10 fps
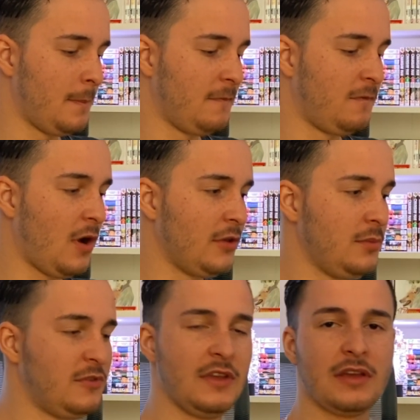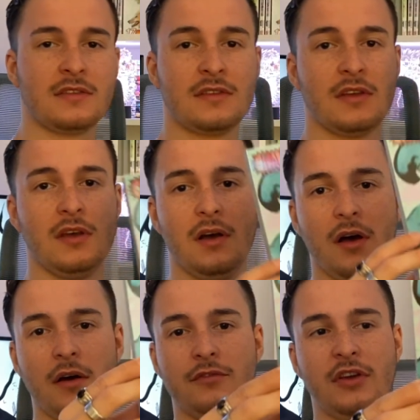volume 6
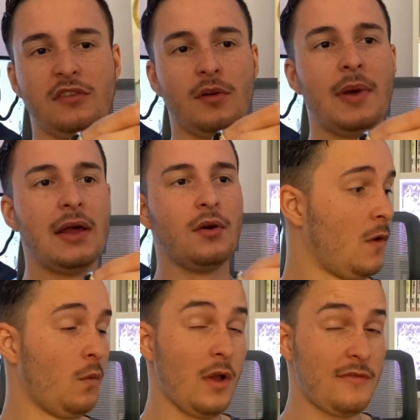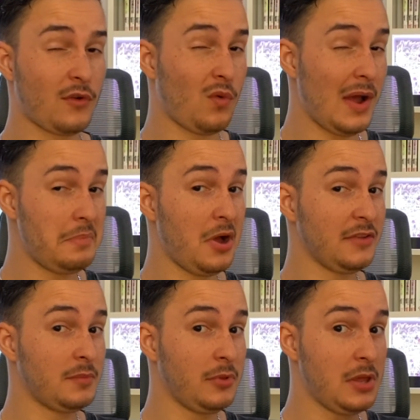of Chainsaw Man with quite
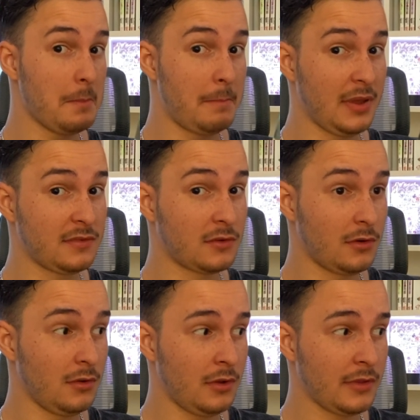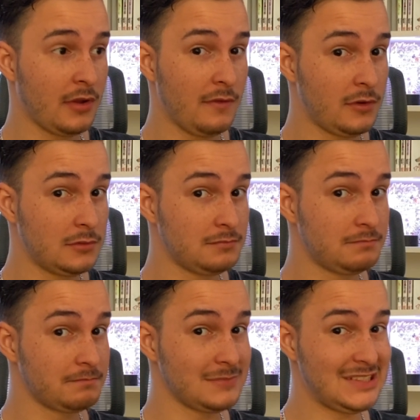possibly Best Girl on the cover,
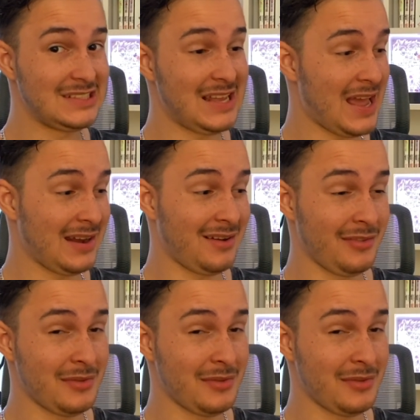and on the